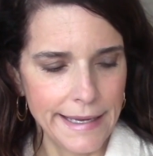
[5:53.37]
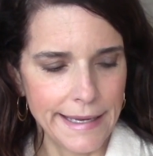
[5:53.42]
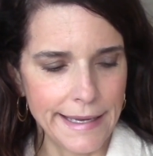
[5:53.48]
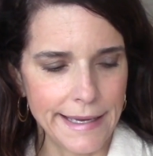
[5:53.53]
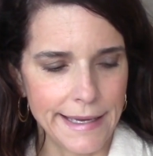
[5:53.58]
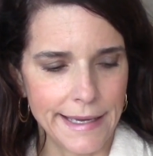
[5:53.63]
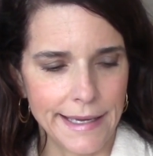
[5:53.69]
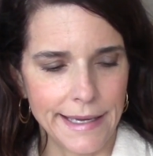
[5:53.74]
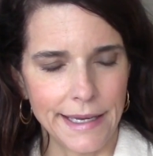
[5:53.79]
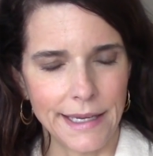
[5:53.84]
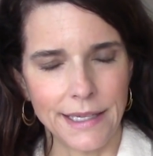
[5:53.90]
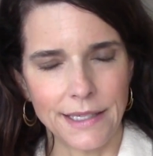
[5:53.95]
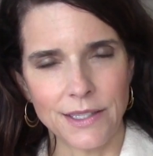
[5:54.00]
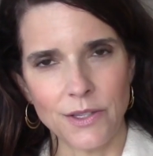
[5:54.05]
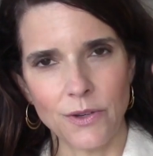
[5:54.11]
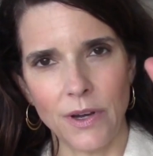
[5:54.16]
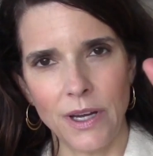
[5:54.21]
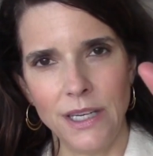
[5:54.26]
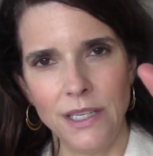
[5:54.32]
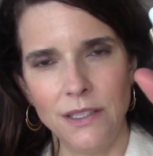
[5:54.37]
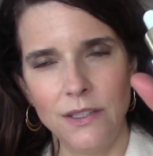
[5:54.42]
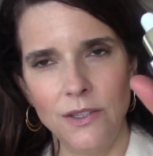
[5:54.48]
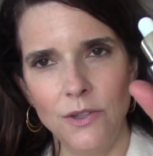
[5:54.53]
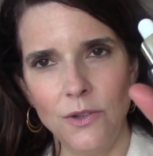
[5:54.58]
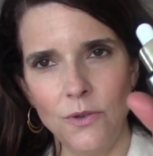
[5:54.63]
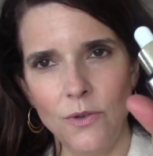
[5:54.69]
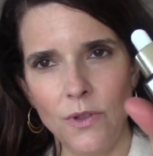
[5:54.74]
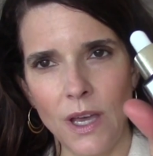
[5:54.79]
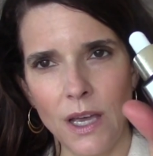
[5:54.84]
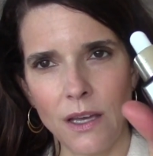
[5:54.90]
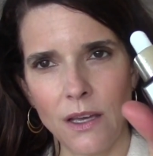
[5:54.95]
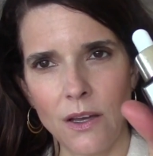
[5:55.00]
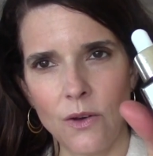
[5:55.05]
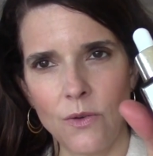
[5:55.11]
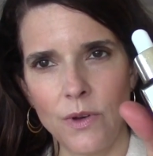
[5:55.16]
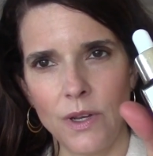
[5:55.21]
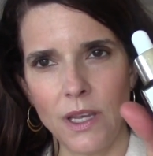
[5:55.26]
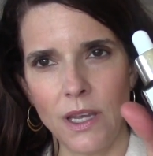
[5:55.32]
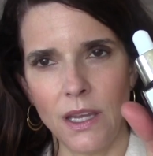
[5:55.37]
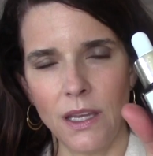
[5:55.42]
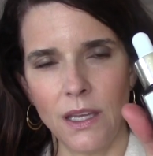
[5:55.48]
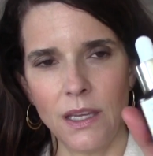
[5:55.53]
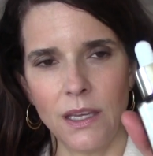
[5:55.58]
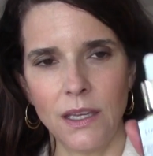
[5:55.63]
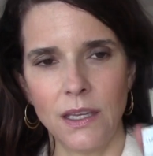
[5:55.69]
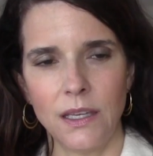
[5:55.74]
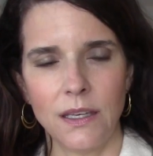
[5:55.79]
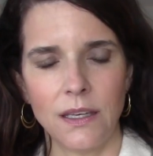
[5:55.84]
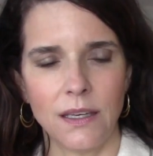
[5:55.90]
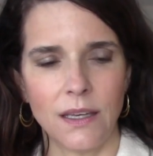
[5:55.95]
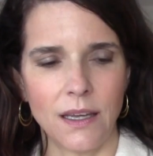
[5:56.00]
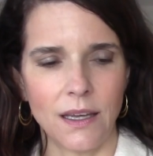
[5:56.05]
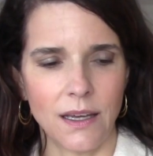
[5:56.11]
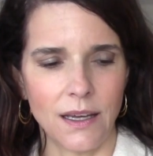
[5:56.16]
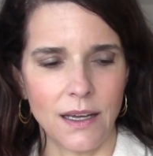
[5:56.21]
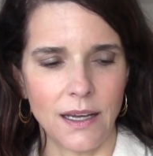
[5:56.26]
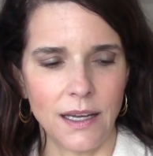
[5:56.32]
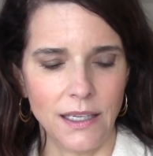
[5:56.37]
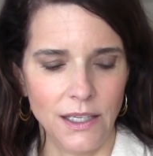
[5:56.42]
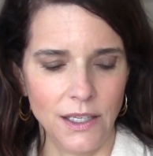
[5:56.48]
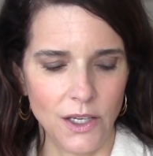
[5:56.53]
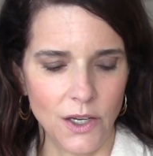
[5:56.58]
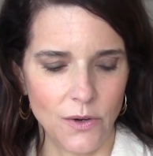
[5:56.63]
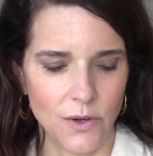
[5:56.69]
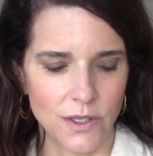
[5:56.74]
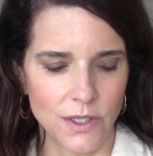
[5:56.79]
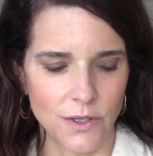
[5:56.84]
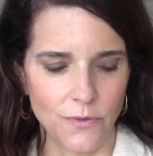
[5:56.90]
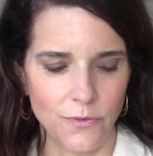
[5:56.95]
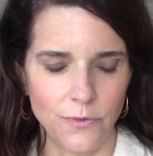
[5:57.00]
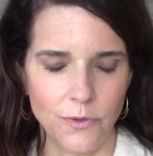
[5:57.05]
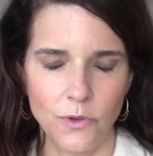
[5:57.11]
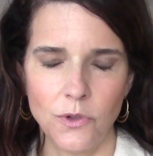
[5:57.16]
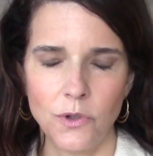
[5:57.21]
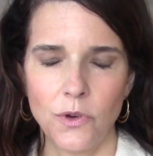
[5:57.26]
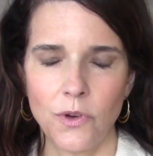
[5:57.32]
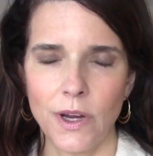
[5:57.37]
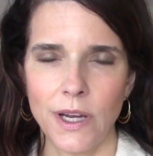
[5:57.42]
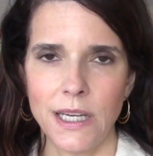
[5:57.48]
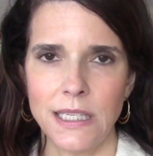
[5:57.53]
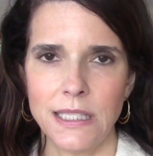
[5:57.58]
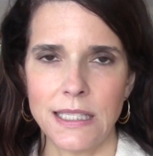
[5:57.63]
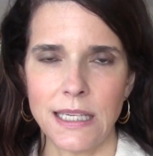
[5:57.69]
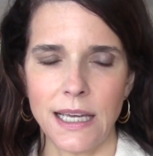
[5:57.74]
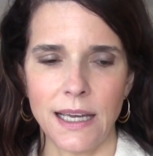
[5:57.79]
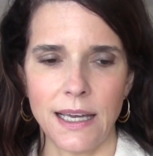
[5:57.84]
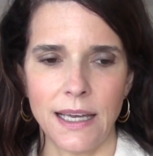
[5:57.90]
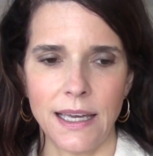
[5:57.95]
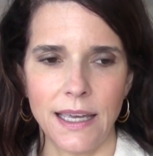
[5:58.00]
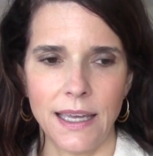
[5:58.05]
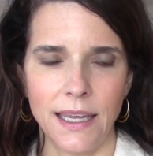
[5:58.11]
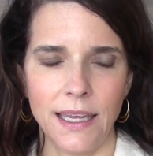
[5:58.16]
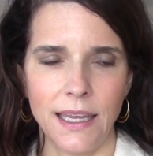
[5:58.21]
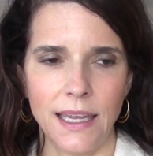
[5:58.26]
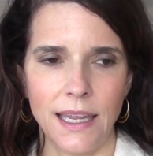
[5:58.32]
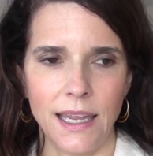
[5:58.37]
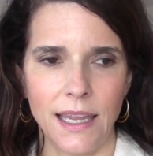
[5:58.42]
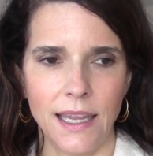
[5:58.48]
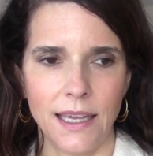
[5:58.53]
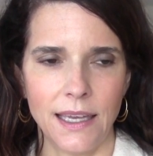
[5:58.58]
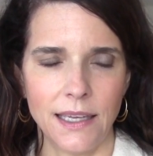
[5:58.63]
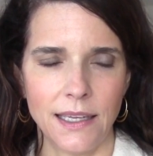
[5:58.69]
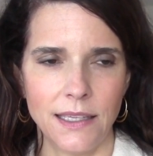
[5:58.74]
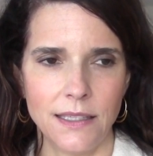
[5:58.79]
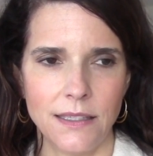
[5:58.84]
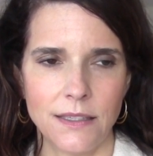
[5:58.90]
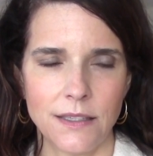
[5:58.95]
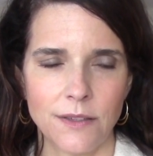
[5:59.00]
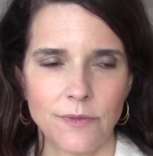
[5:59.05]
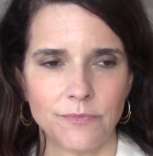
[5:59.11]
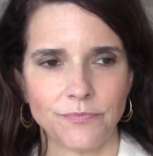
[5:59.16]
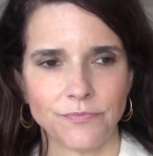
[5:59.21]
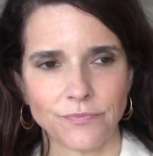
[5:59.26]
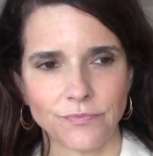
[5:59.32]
Uh, so I knew that going in. I, you know, it's a food grade dye, and